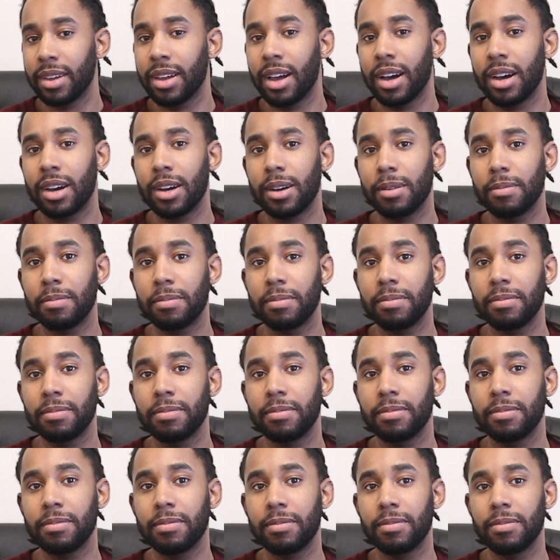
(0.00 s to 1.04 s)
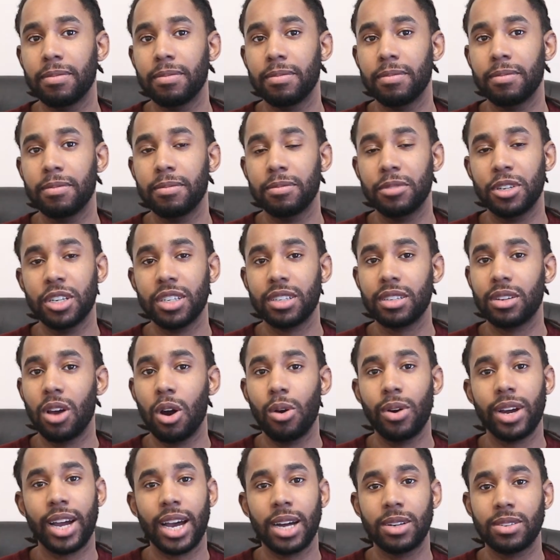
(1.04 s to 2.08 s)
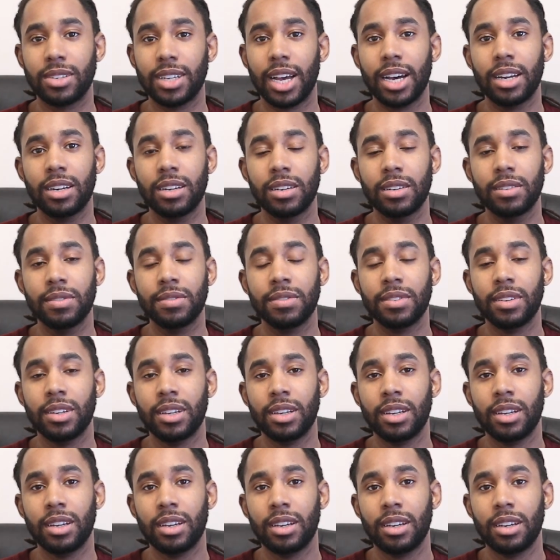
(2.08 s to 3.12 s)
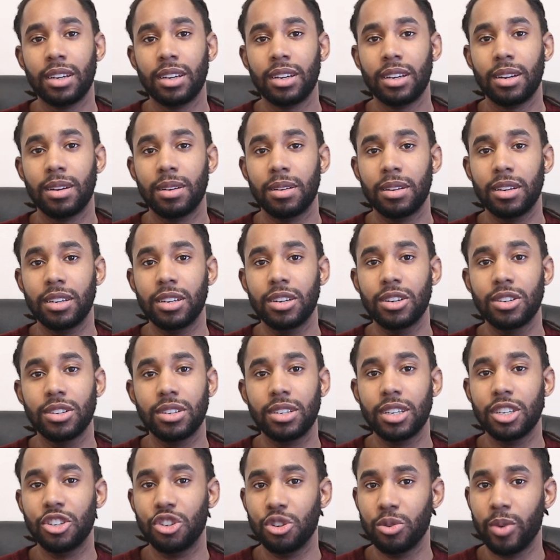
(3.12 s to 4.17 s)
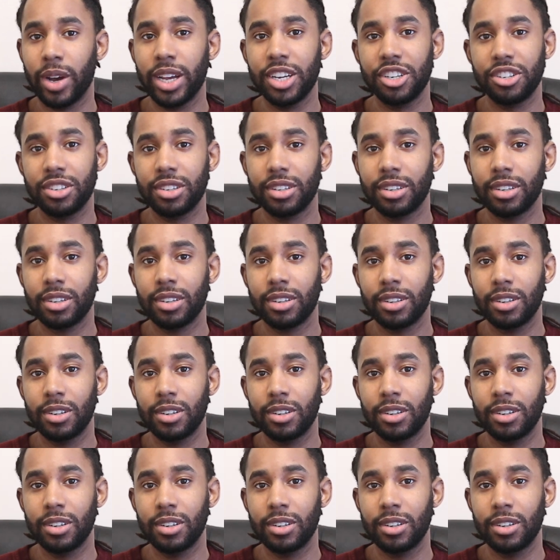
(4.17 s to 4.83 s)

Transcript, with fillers: Um, just going outside of your situation.